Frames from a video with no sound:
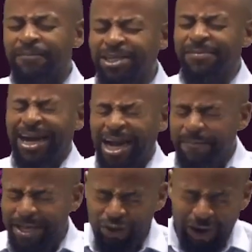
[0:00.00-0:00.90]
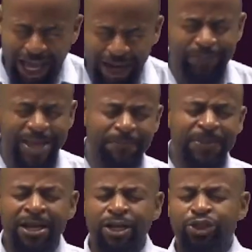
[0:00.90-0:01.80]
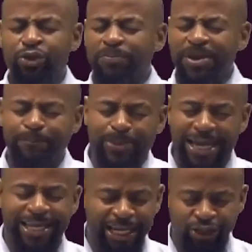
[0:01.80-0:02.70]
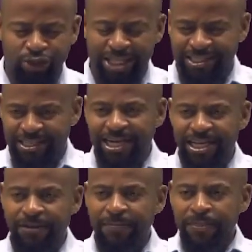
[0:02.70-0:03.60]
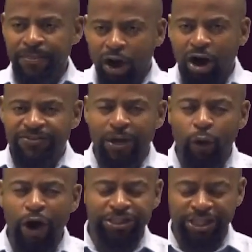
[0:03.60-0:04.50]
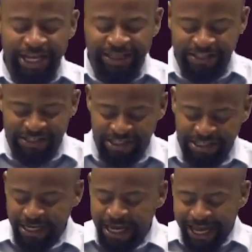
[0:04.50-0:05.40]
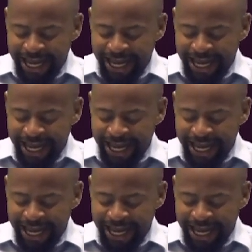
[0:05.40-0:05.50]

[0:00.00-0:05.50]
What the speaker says: Mudimaka, may you help them to be back into the study of the word in this season.